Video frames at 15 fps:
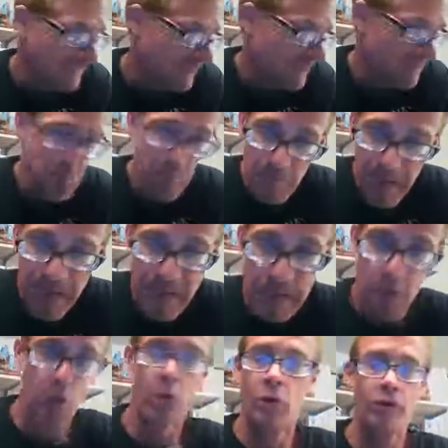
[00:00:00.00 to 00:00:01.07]
I've
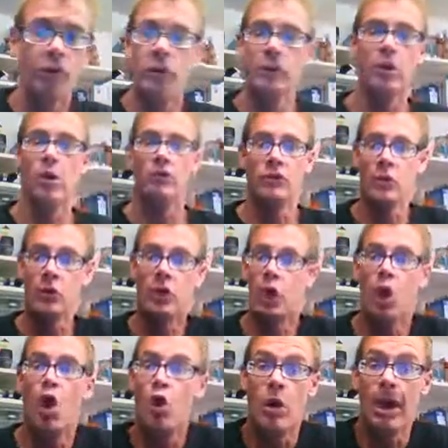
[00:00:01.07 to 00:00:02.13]
admitted over and over
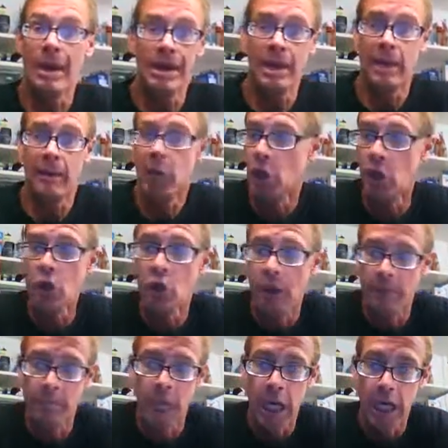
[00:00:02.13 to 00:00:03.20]
who I am and who
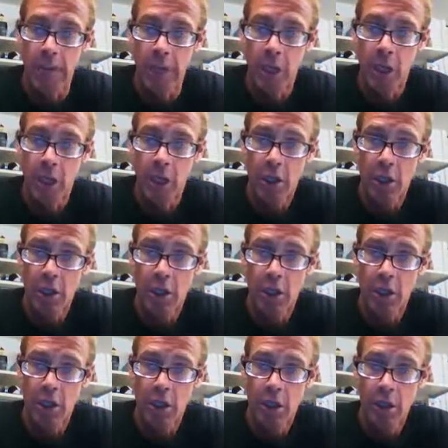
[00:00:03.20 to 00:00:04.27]
I'm not.
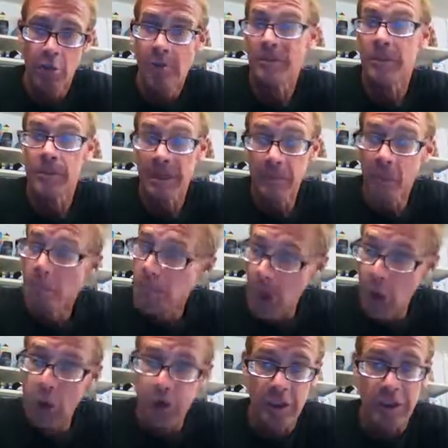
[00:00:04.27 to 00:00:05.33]
But the people
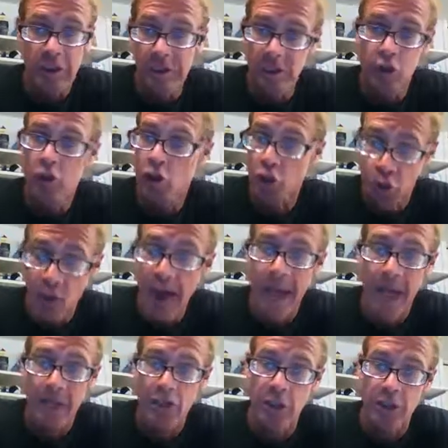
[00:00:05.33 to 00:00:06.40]
posting this
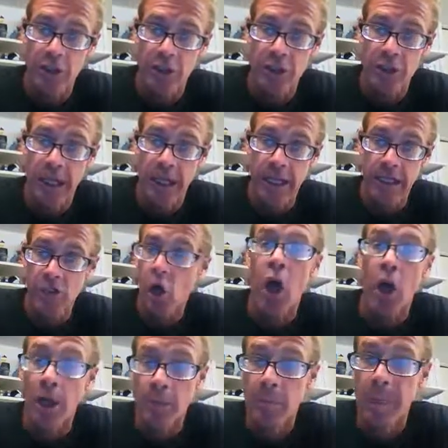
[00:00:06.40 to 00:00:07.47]
trash on your sites
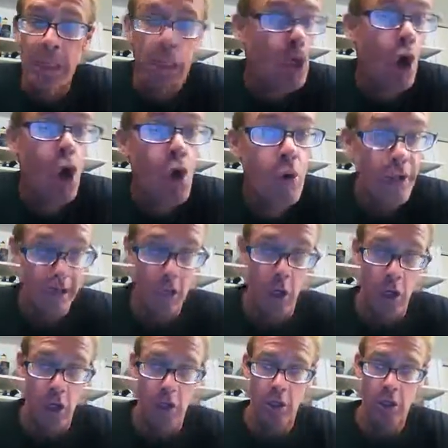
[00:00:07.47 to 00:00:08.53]
aren't admitting who they
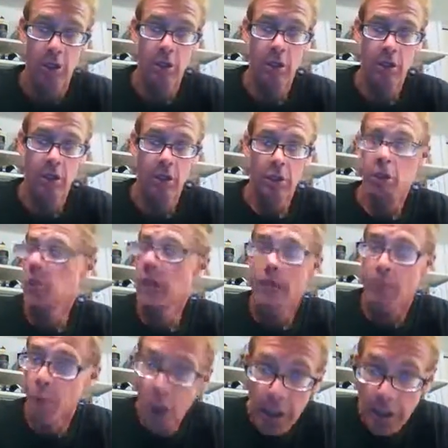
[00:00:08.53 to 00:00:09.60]
are. They're
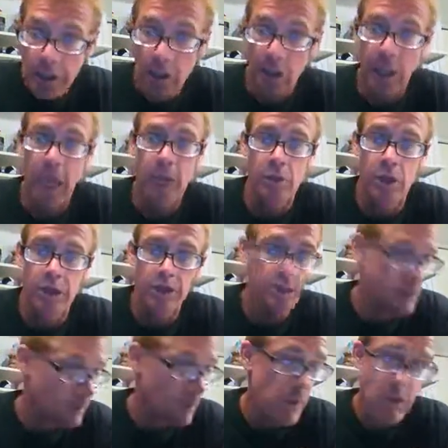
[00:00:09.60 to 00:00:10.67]
not putting their
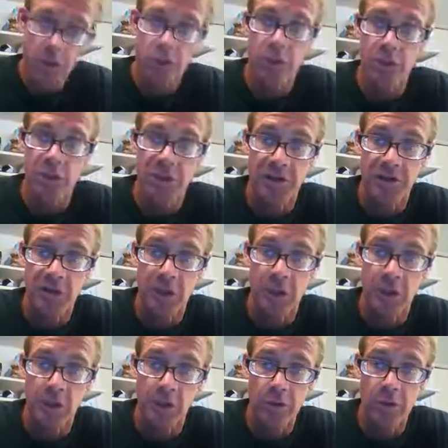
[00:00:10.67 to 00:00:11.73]
addresses and pictures of their
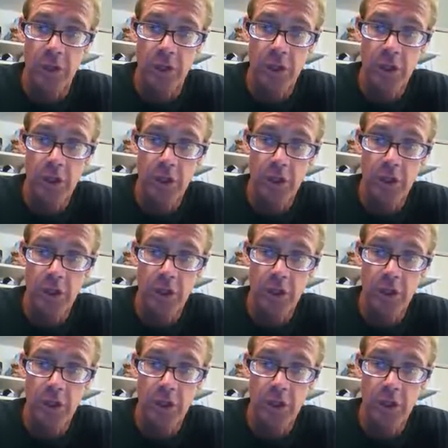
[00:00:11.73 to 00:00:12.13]
vehicles.